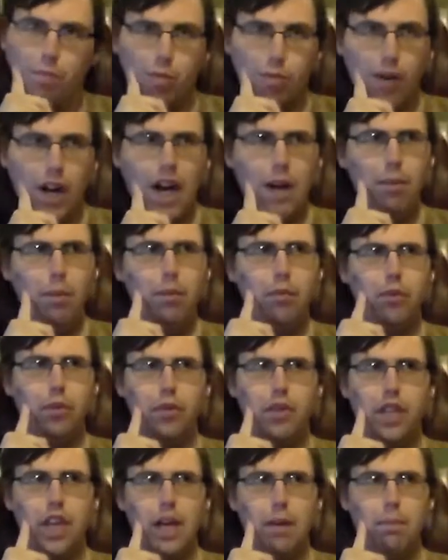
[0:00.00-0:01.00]
problems
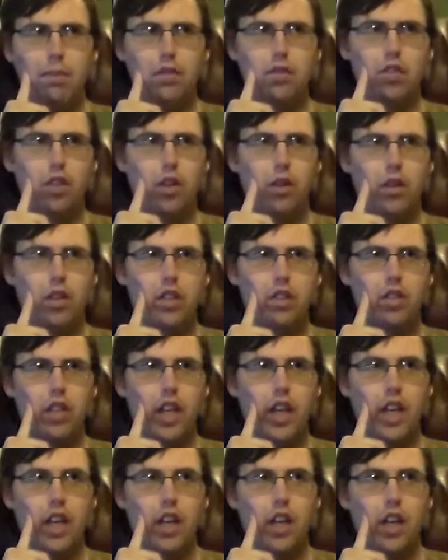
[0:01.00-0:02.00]
with the episode is
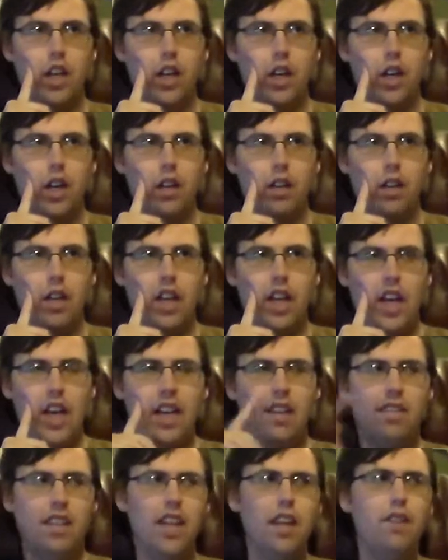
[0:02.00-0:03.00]
that
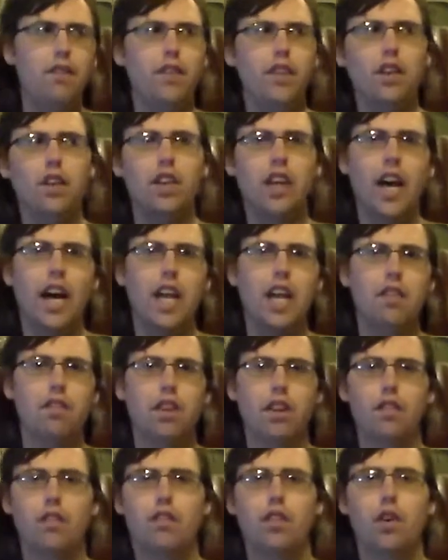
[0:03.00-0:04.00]
it did feel kind of
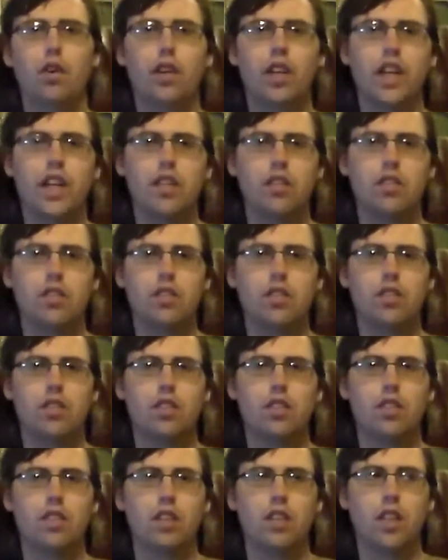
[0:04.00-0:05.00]

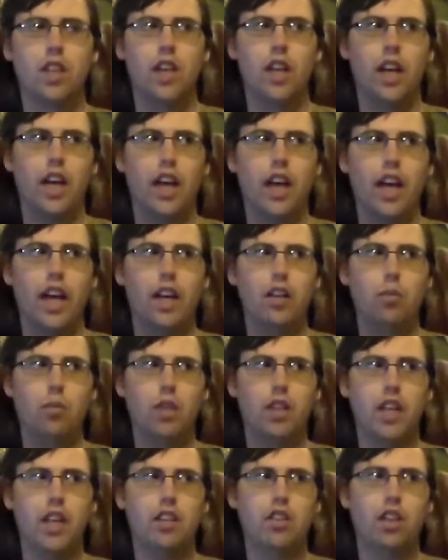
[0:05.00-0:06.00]
unfocused, and
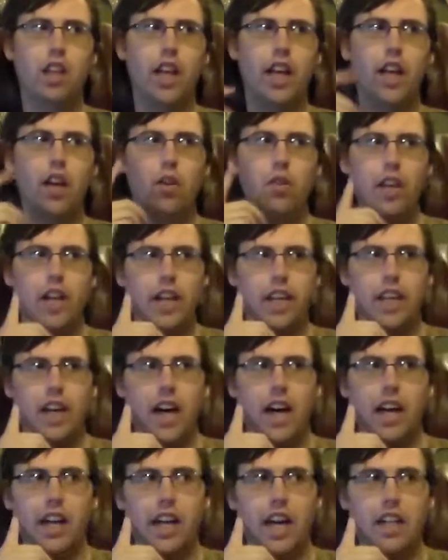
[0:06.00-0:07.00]
Leone
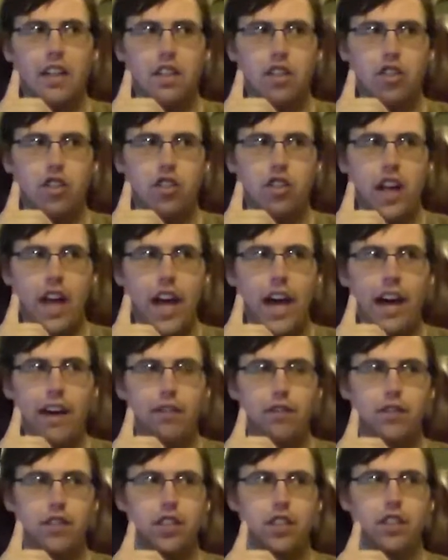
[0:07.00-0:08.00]
kind of got the
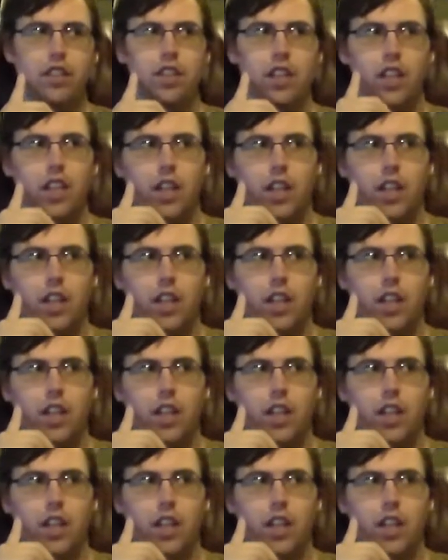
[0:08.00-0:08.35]
shaft,